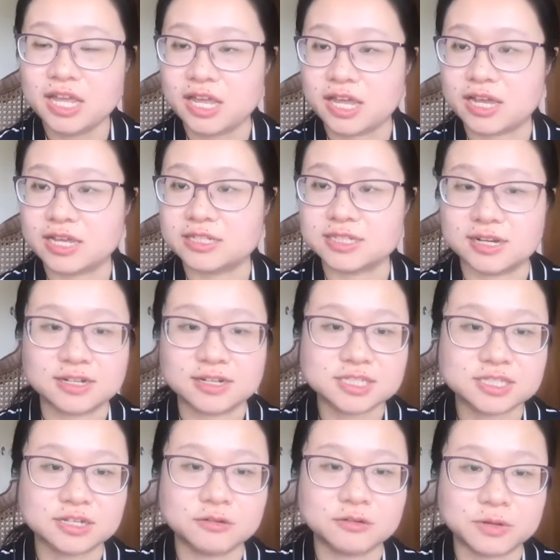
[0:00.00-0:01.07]
And
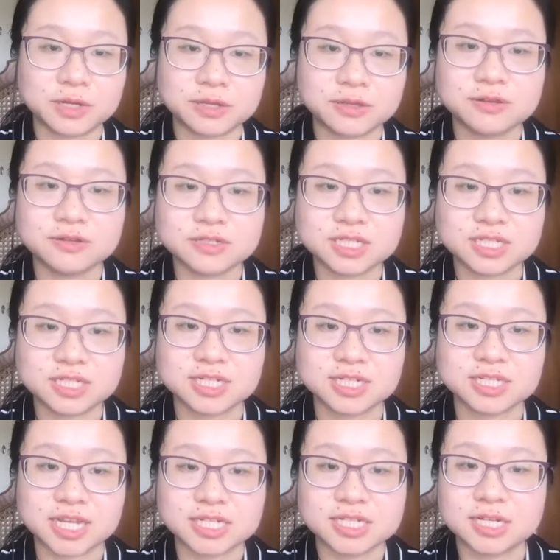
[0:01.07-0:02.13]
also we use the
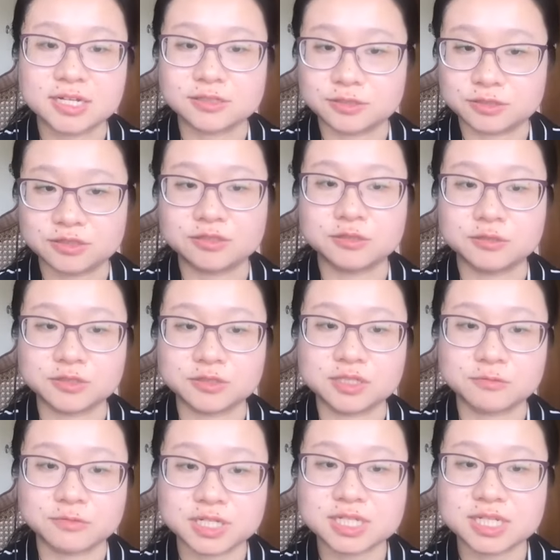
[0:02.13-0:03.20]
data to do
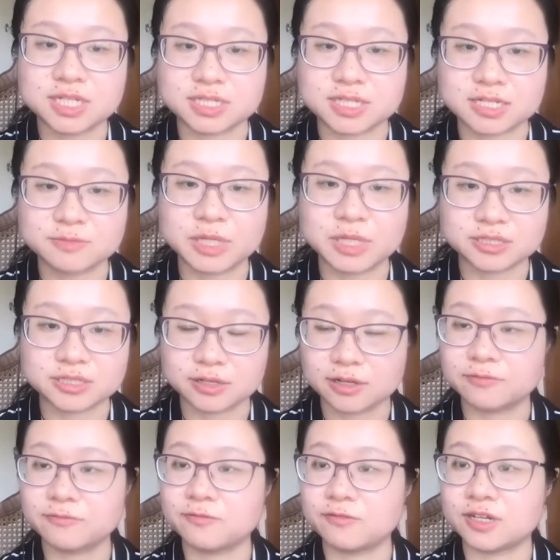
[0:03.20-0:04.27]
the risk assessment
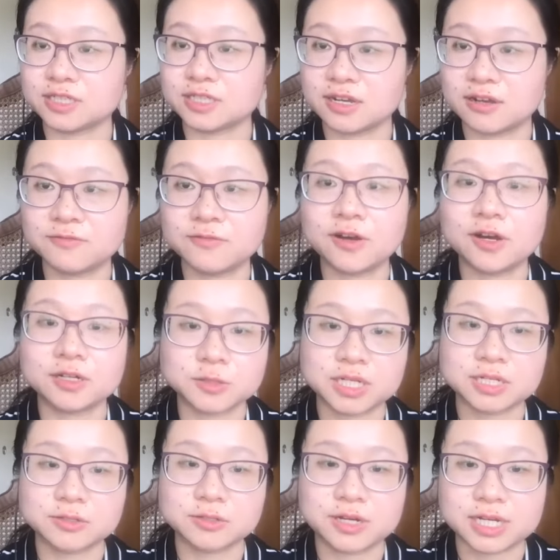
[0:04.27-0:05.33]
for the fall
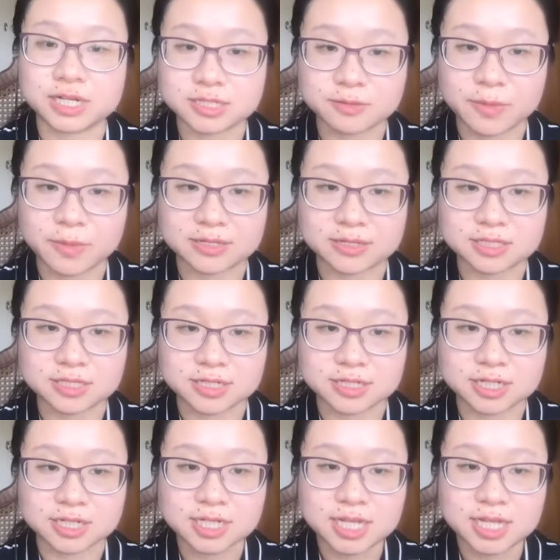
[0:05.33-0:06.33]
2020 semester.